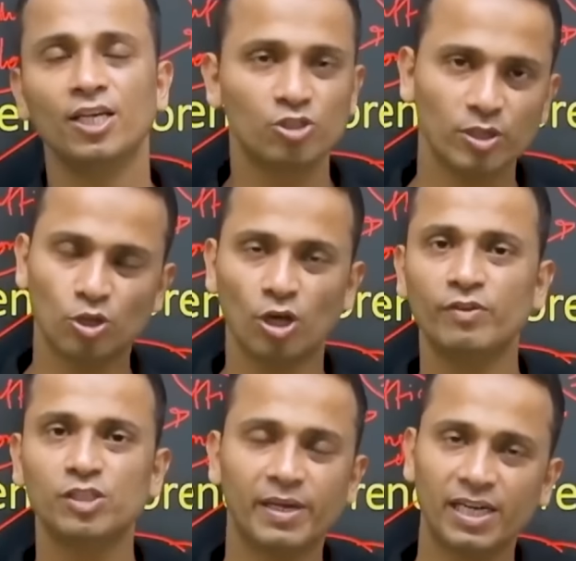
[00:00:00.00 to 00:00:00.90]
So it's
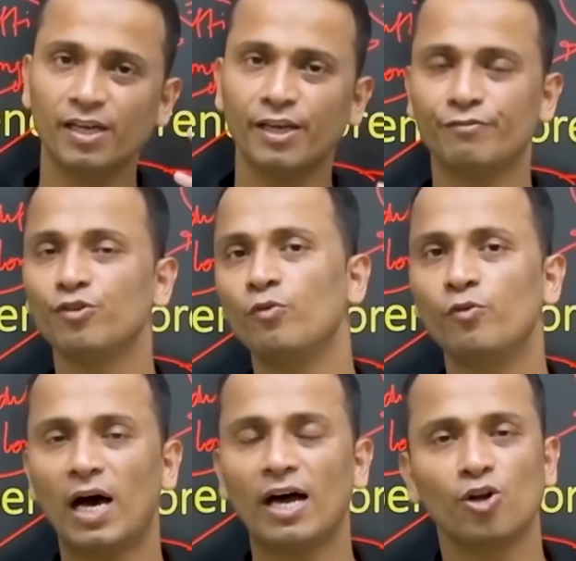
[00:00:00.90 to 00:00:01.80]
always better if
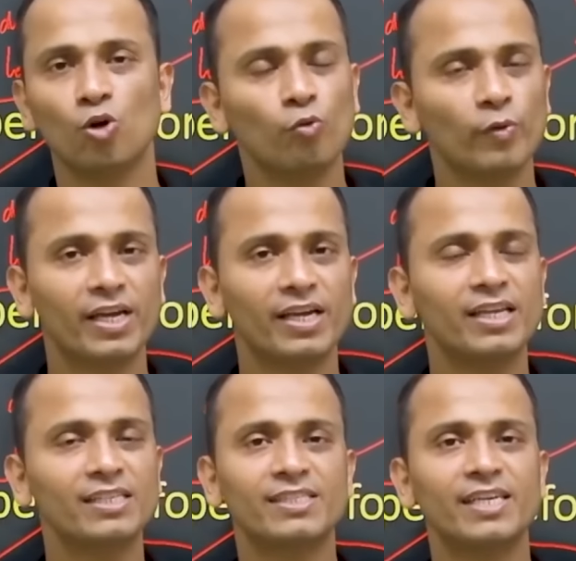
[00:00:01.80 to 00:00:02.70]
you are nowhere in
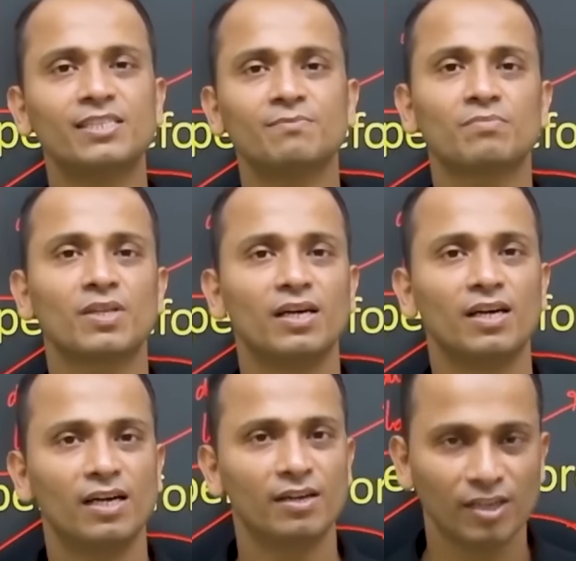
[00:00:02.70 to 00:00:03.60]
a set,
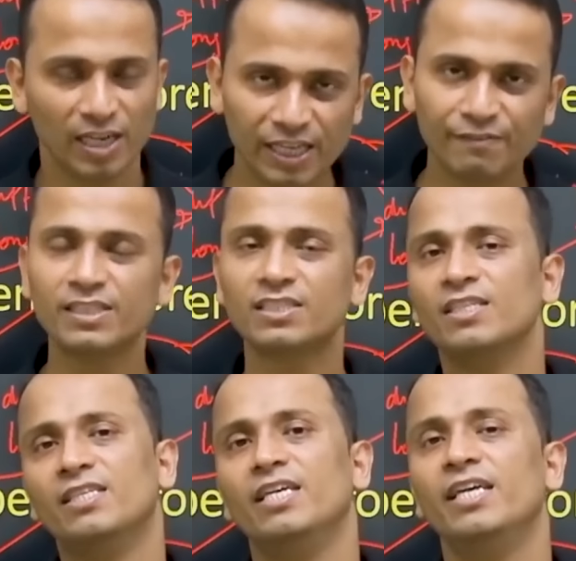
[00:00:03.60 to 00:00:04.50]
leave it
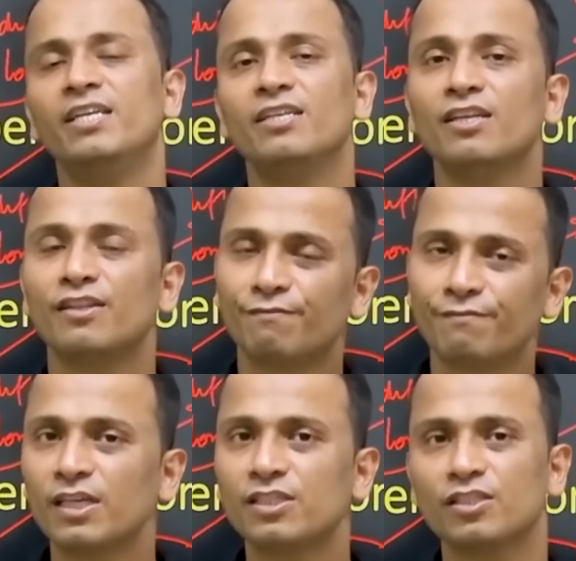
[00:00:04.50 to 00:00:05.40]
in the
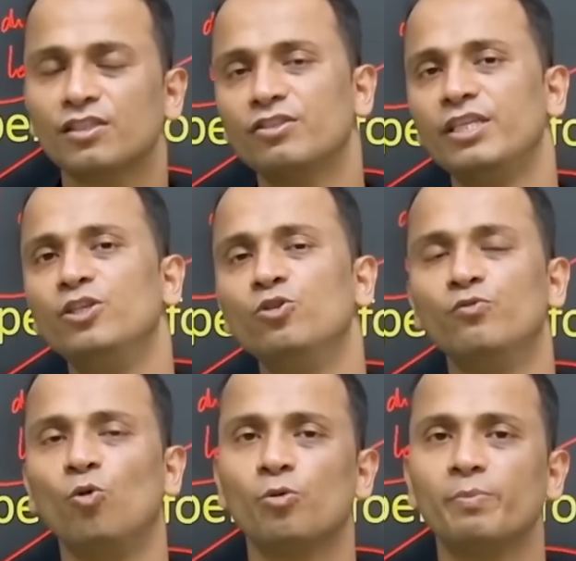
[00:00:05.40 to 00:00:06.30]
first 3 to
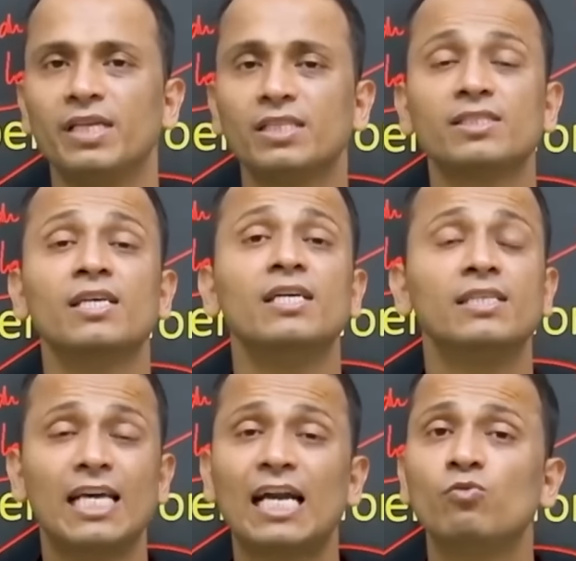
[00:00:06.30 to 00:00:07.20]
4 minutes.
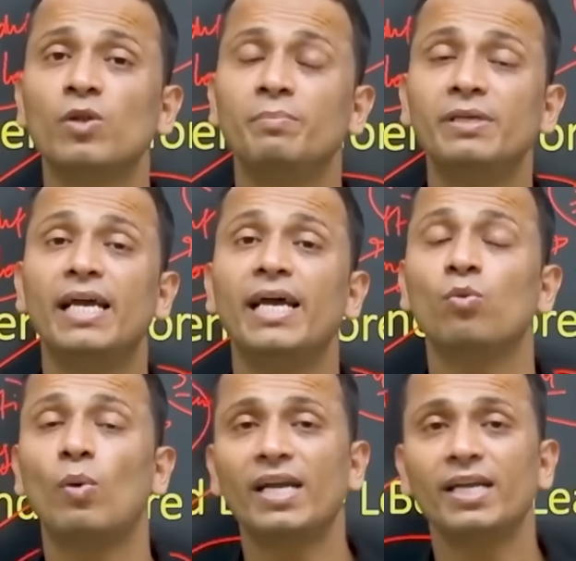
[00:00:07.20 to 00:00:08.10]
That will be
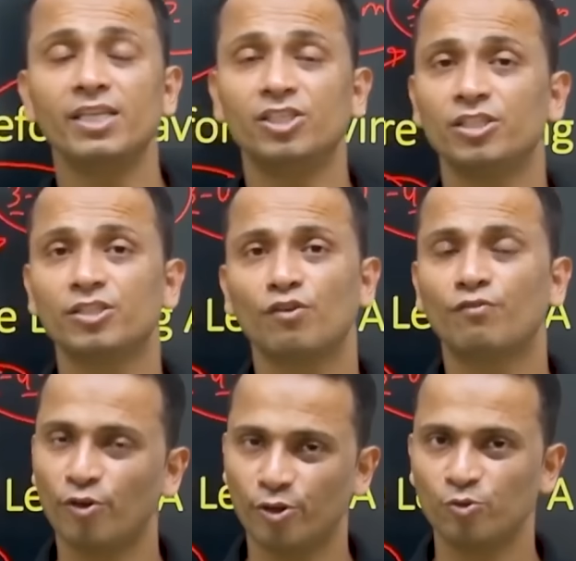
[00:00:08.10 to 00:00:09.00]
advantageous
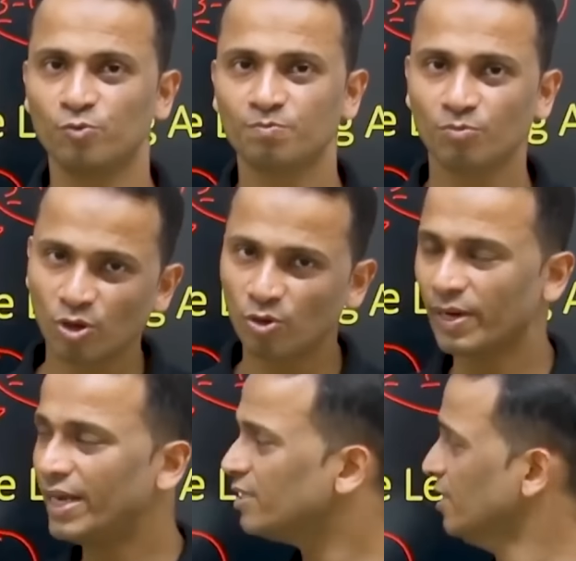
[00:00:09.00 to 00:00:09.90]
for you,
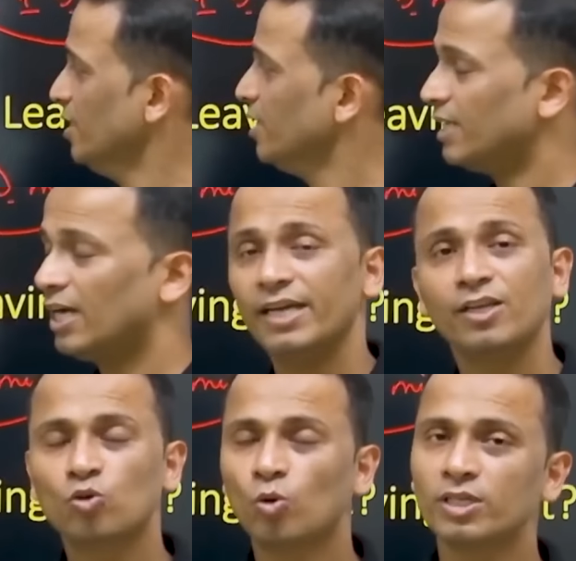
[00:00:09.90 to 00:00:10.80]
right? Now
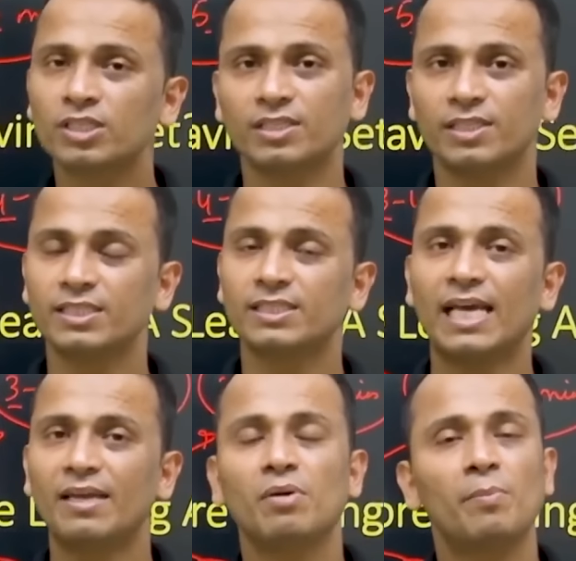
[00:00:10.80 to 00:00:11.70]
in quant, this
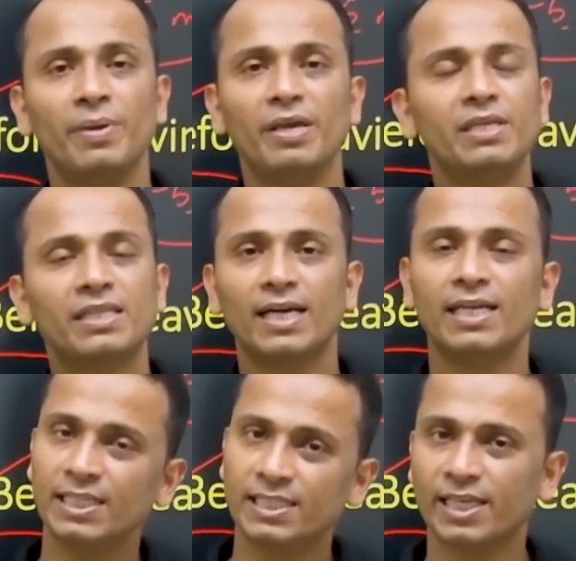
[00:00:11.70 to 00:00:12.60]
time maybe
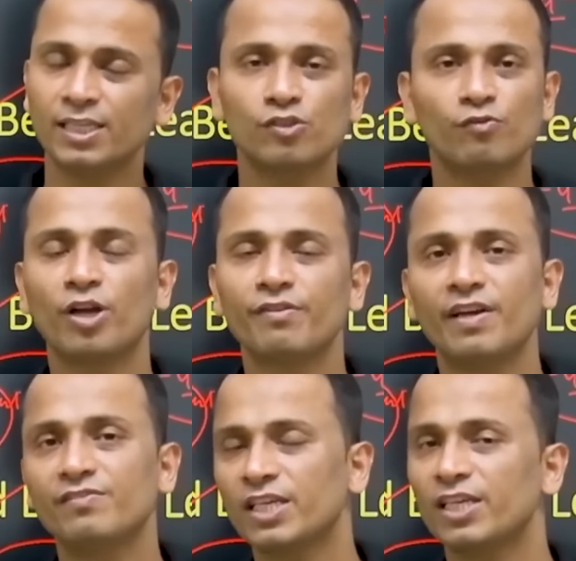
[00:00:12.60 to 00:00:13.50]
30 seconds,
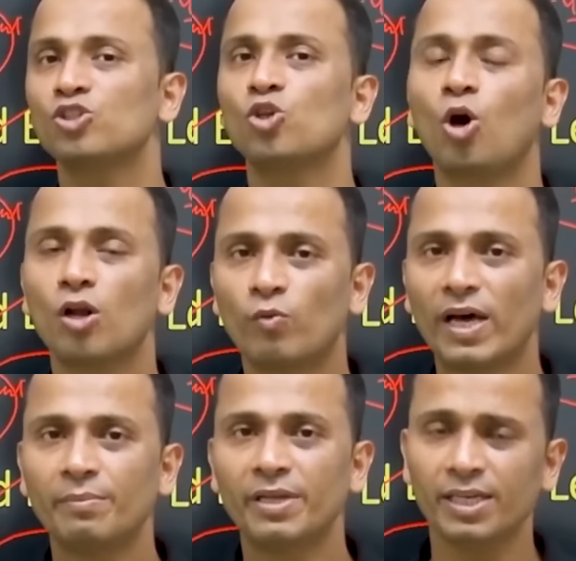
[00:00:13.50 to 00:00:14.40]
45 seconds or
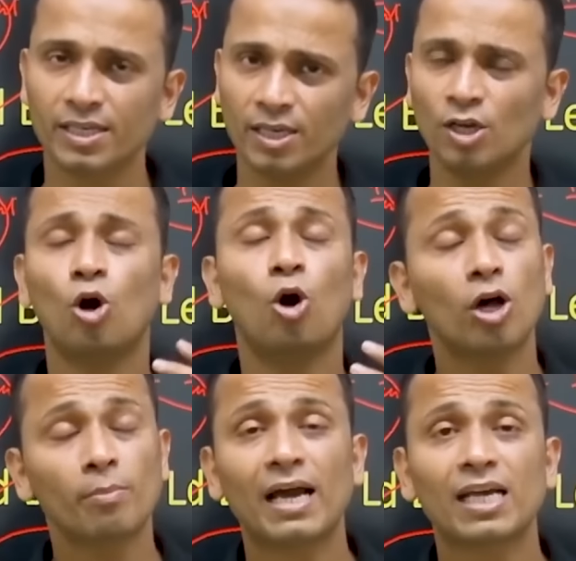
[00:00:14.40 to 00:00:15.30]
1 minute
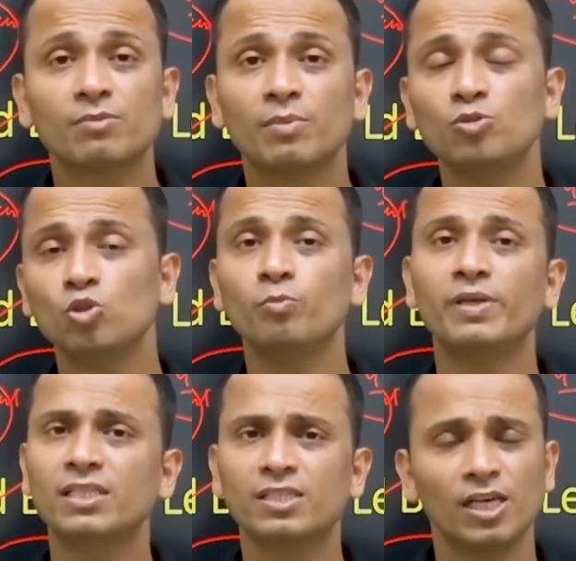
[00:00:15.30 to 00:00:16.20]
or maximum 2
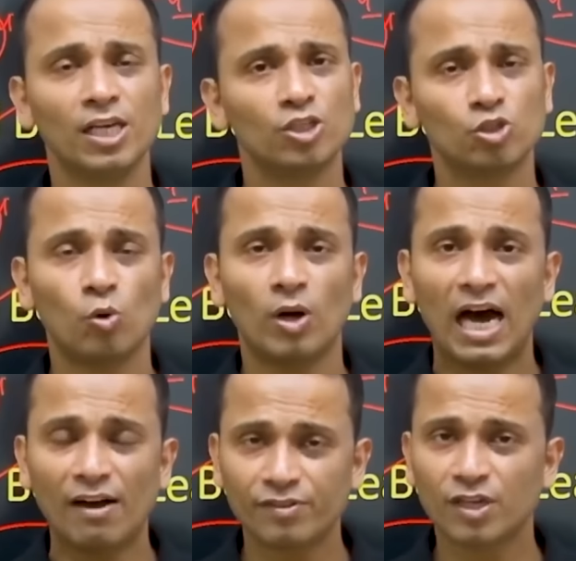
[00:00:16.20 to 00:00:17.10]
minutes. So
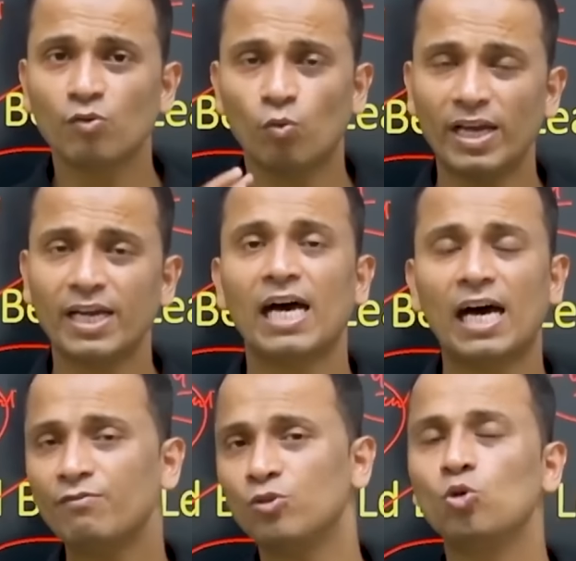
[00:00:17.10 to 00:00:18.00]
after
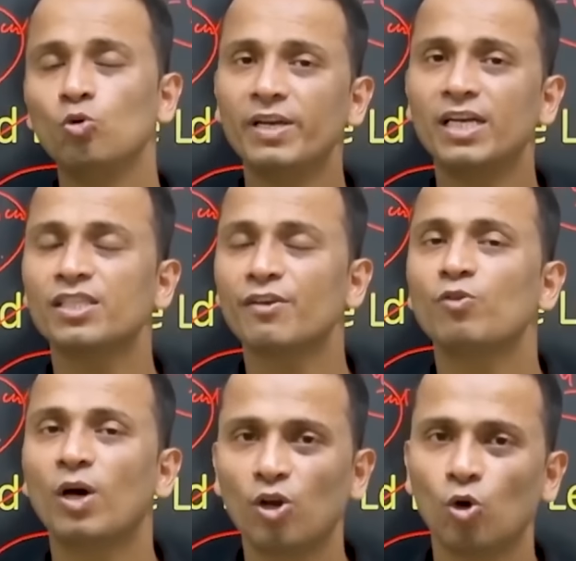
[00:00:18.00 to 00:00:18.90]
1.5 to 2 minutes, if
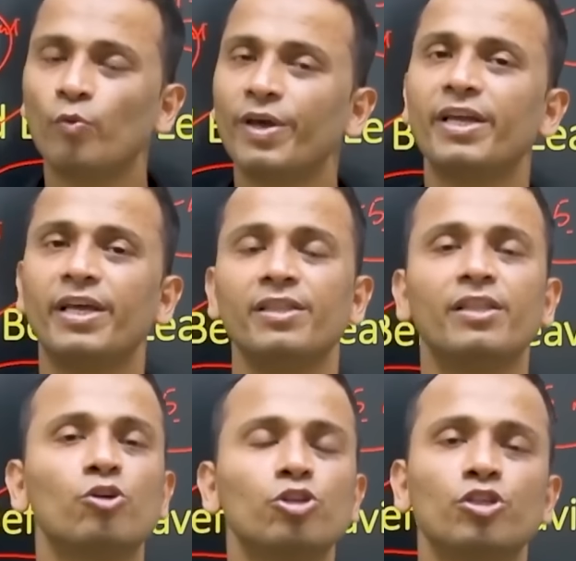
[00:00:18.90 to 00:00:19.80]
you are nowhere in the
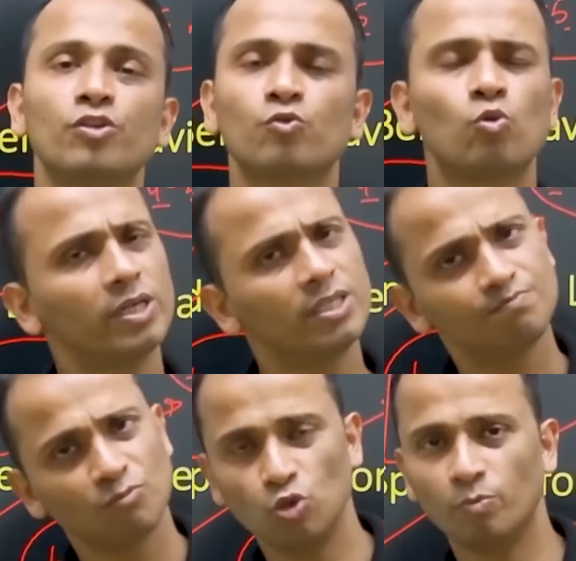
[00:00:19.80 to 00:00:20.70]
question of quant,
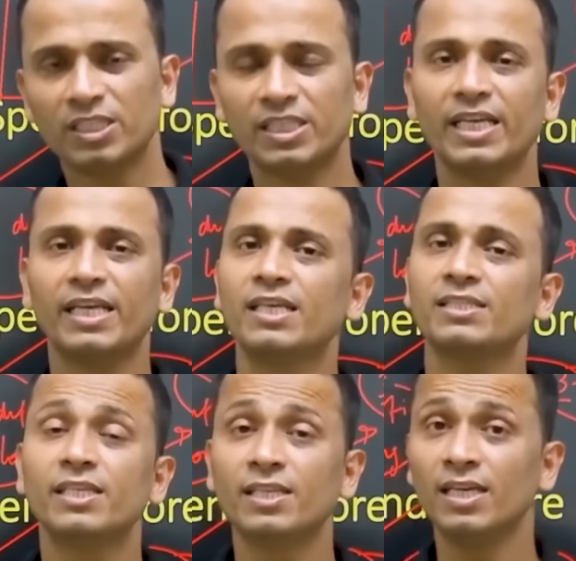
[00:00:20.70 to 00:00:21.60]
you must take an
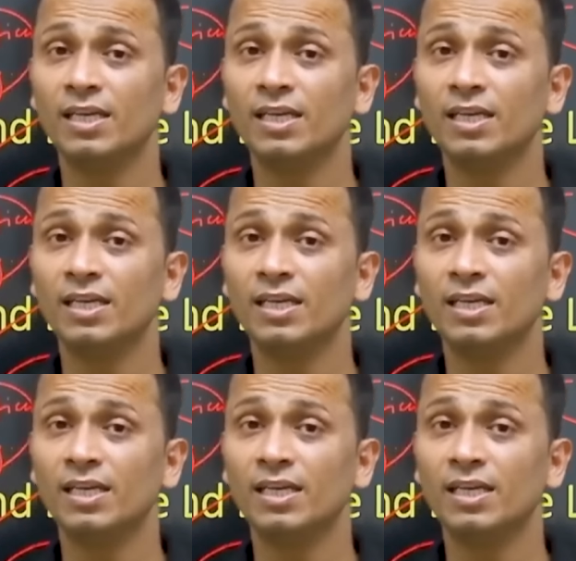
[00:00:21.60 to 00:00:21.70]
exit.